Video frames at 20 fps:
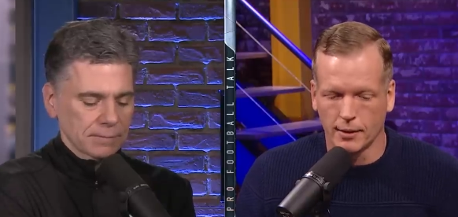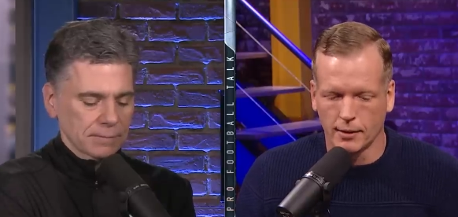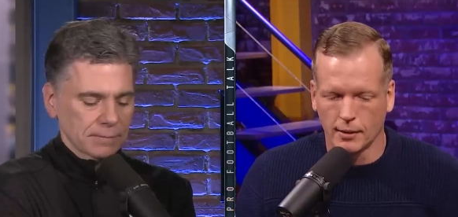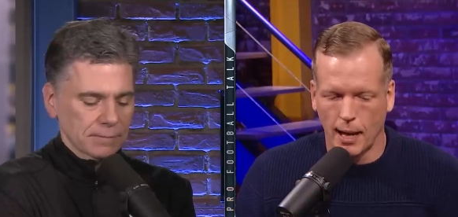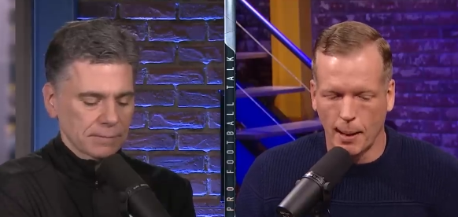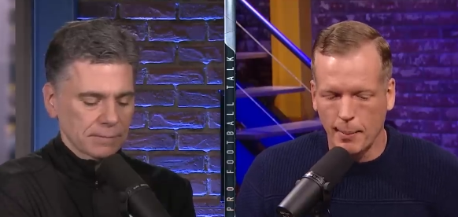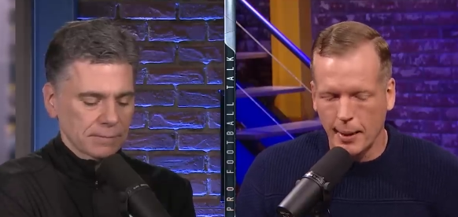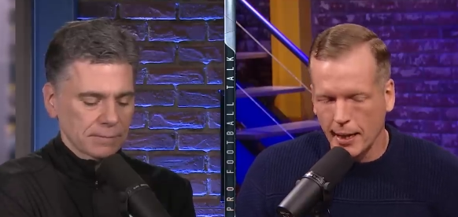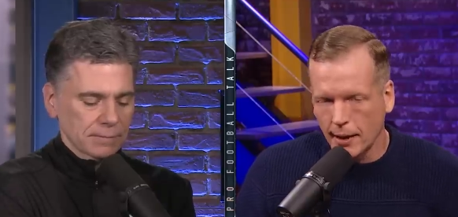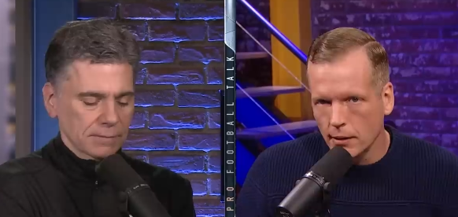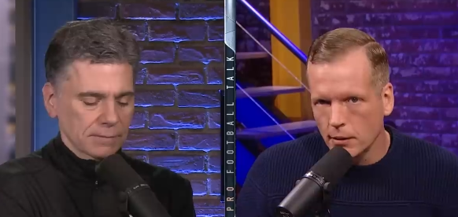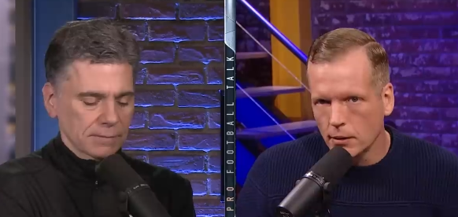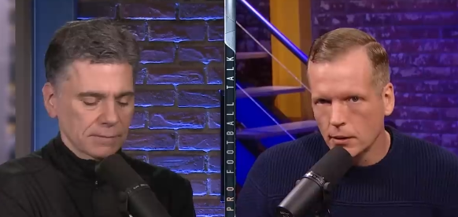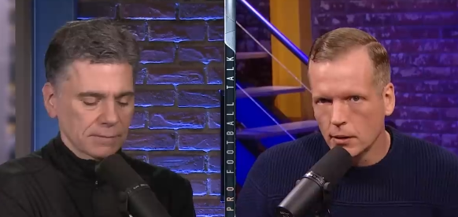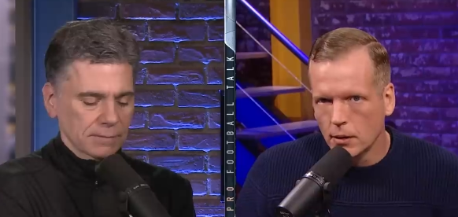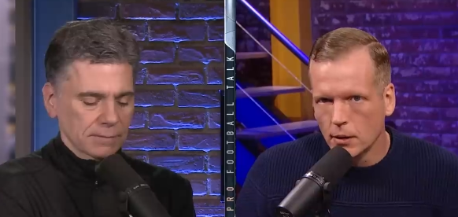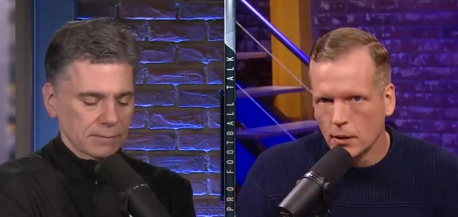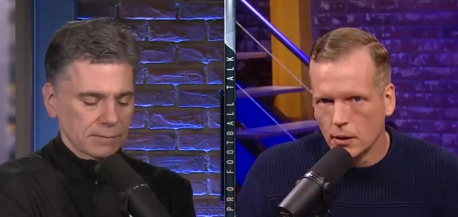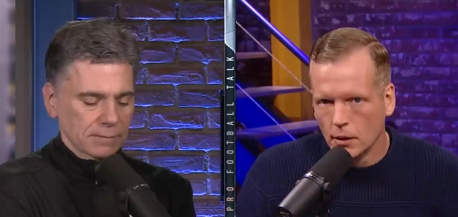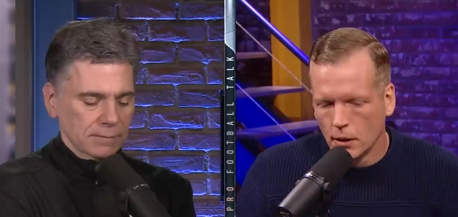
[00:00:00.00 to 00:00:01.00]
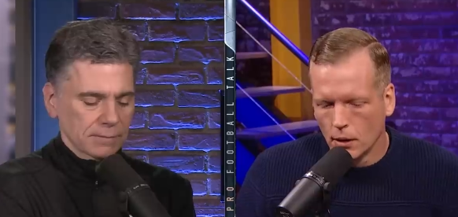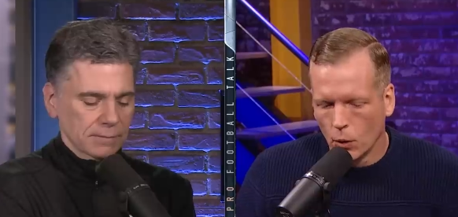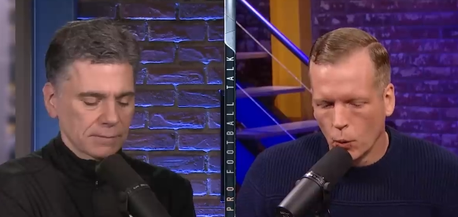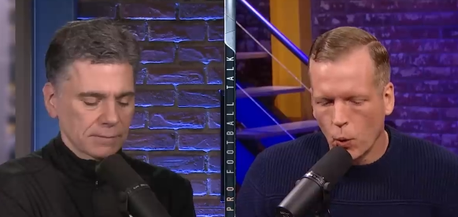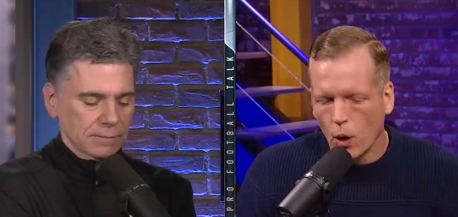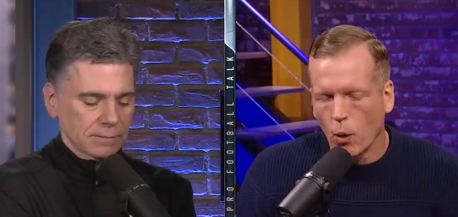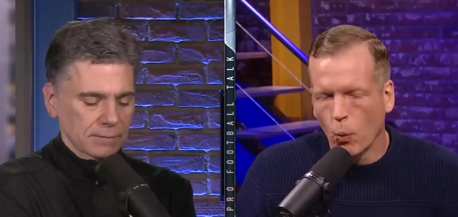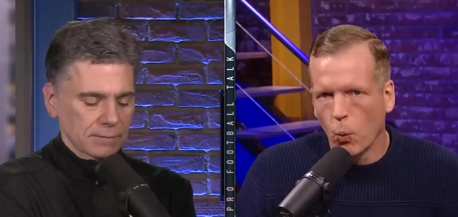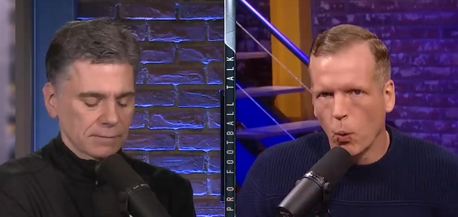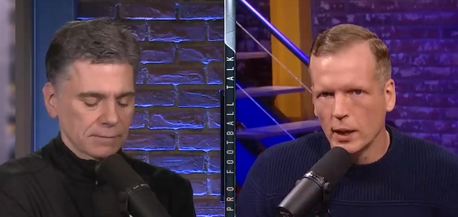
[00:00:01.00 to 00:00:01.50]
Speaker 1: I mean,
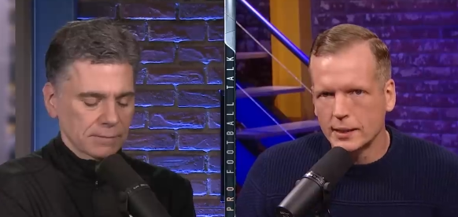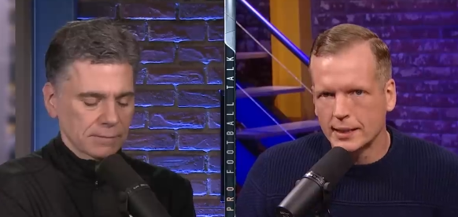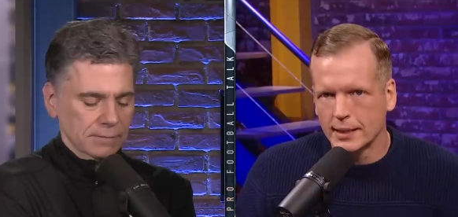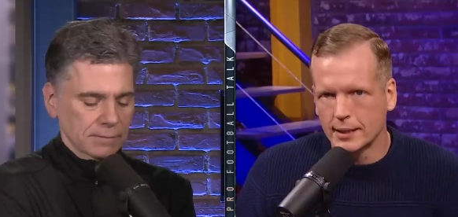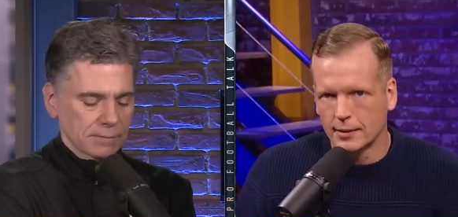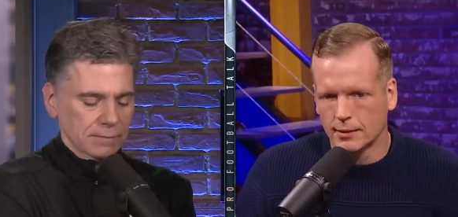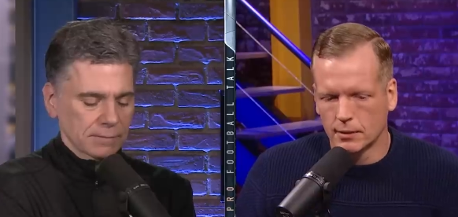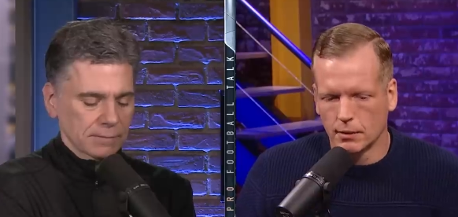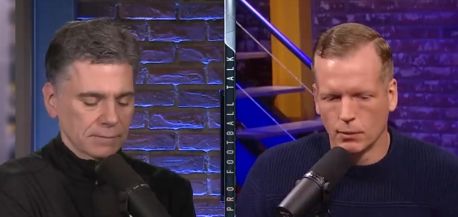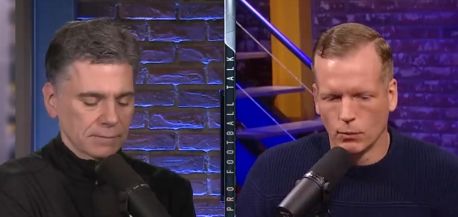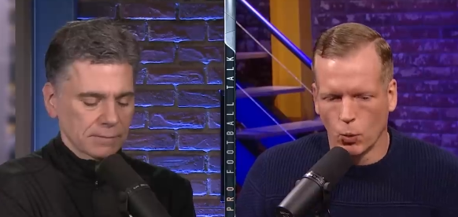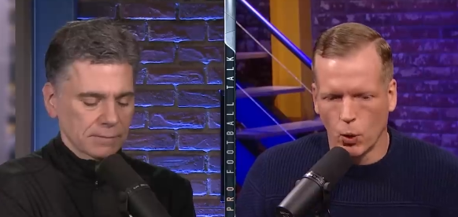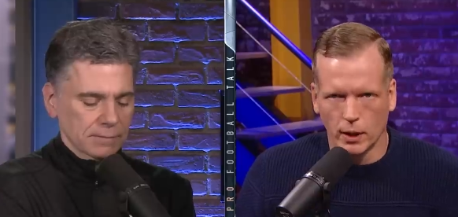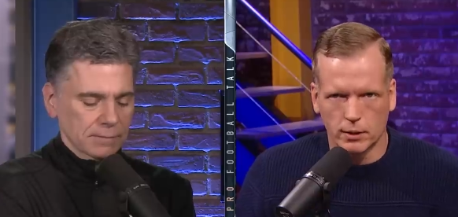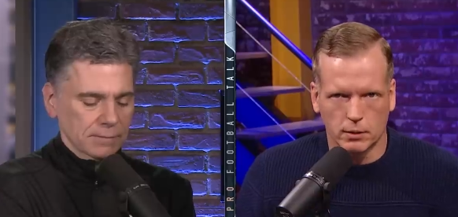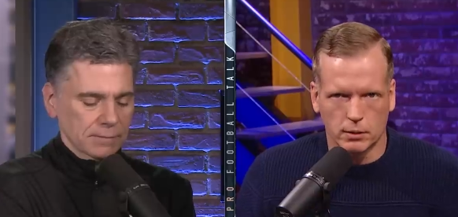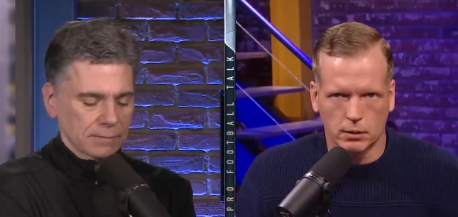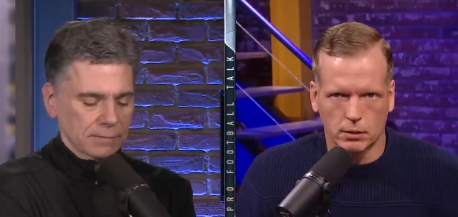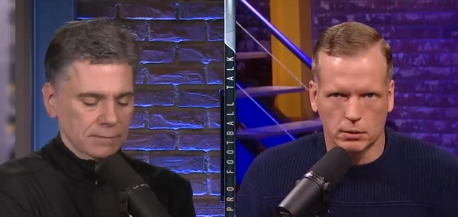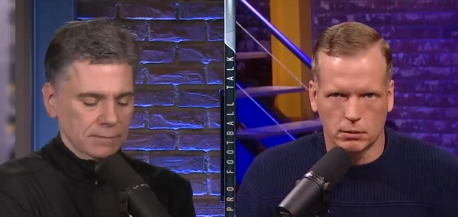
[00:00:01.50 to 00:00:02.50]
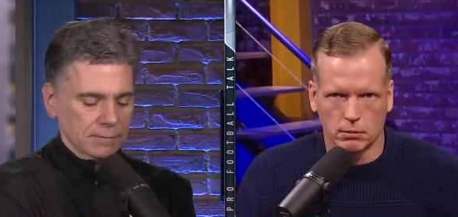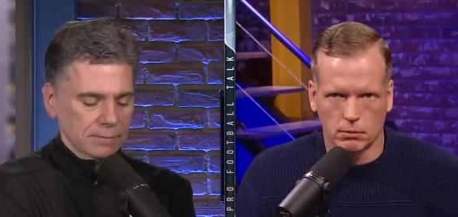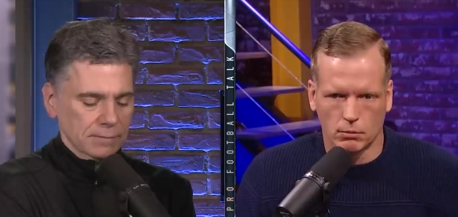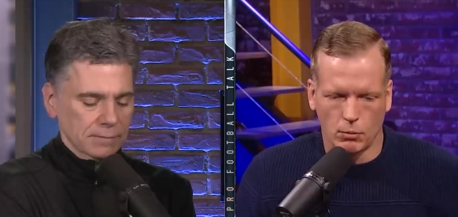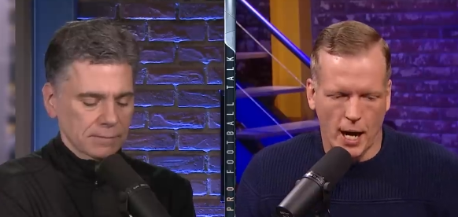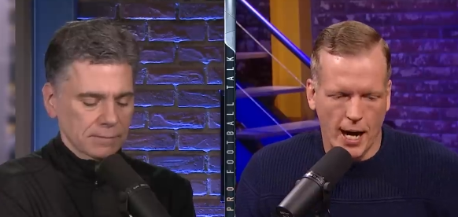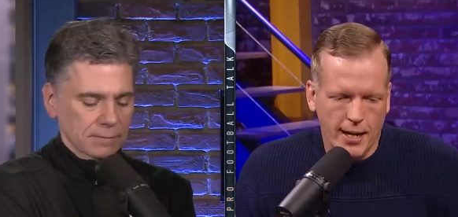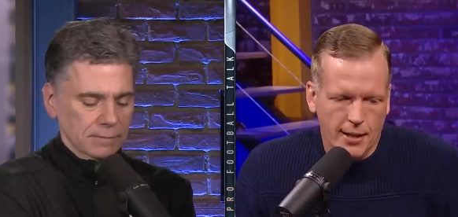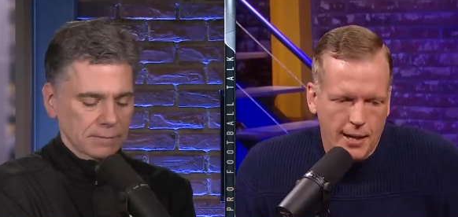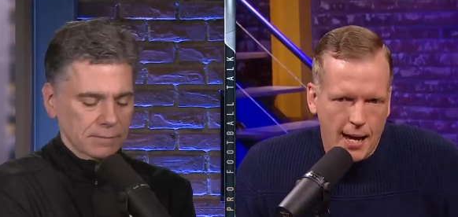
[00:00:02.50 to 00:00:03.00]
what what's it? What's
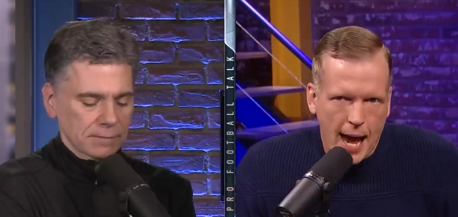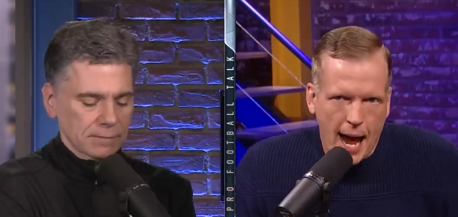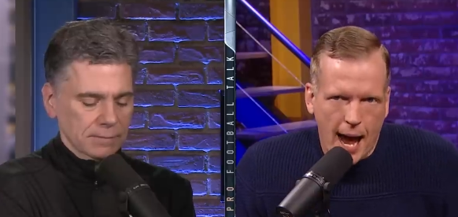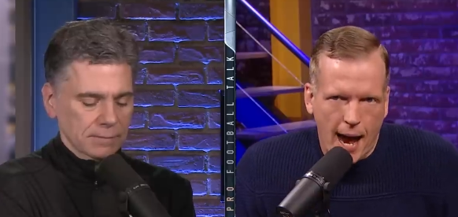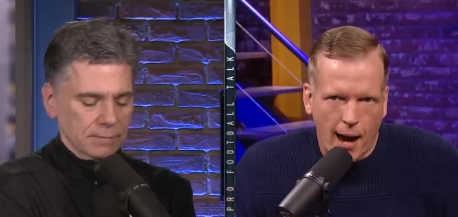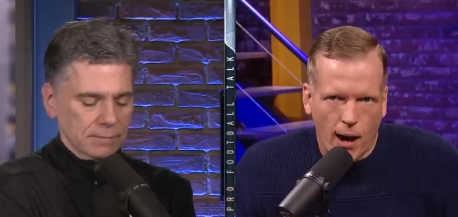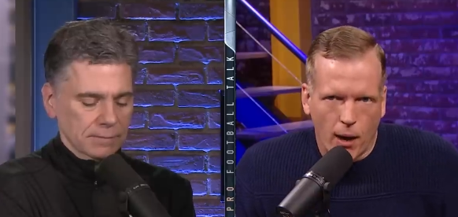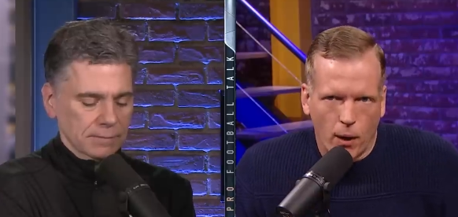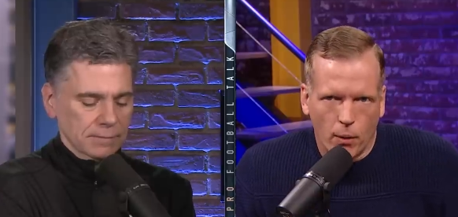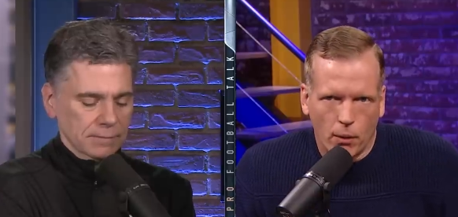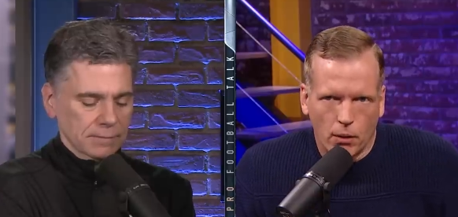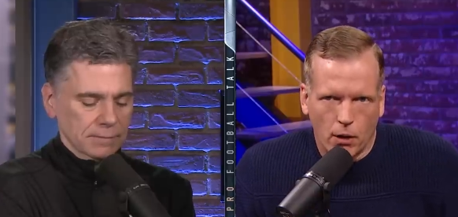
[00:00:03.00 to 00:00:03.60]
right now?